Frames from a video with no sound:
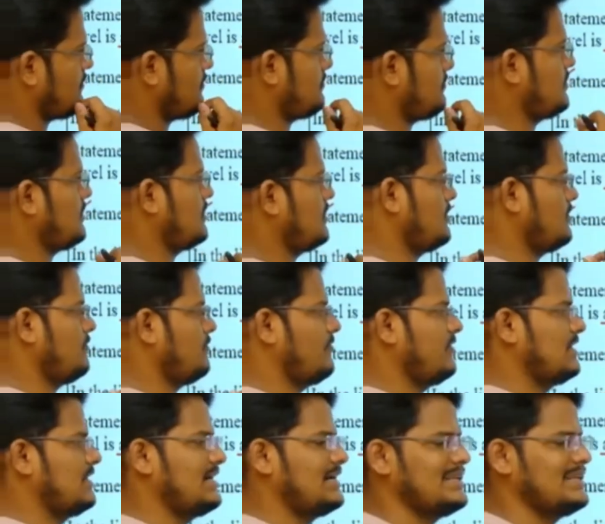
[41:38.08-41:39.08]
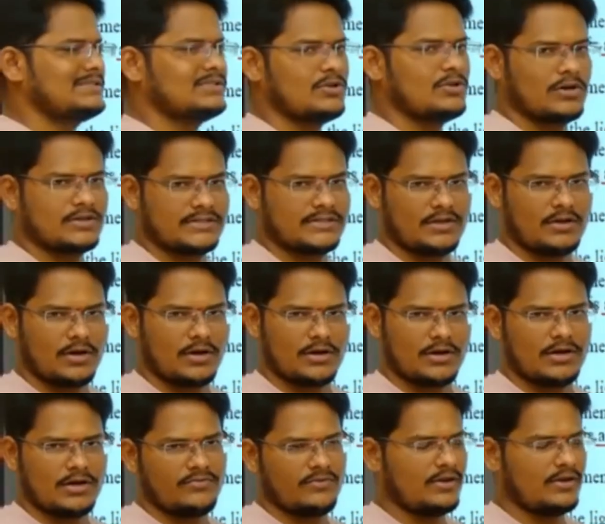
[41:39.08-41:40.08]
Whether it is toxic or
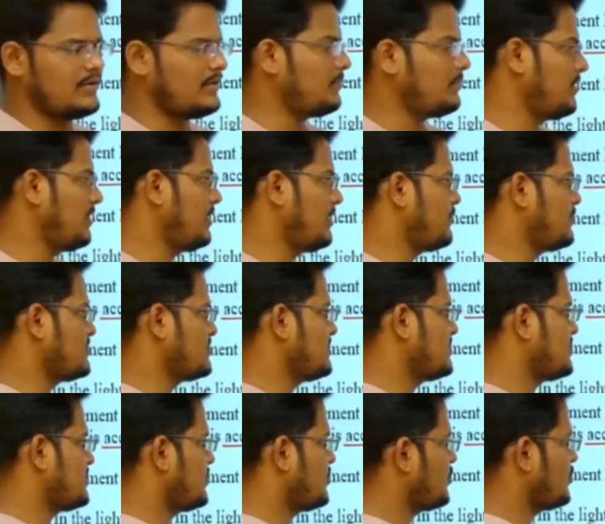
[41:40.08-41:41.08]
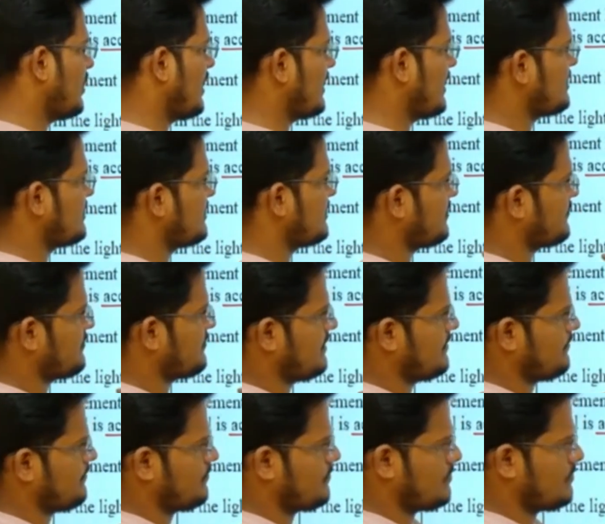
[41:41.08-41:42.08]
not, we'll be in a position to identify
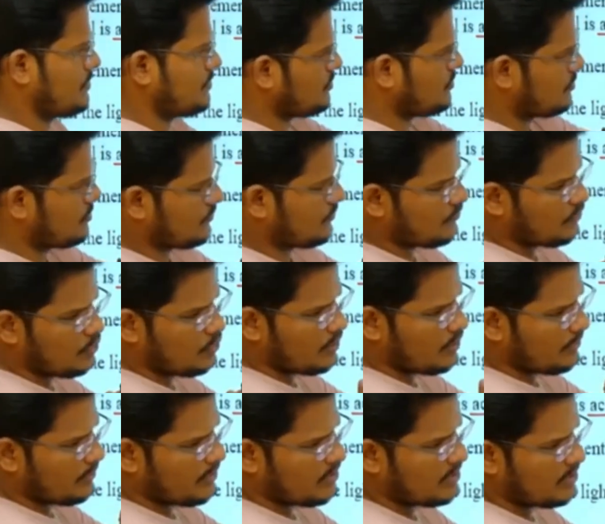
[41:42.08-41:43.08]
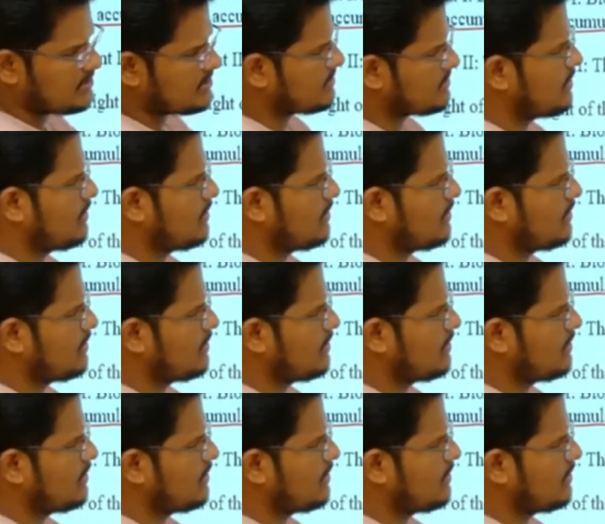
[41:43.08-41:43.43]
due to food only, because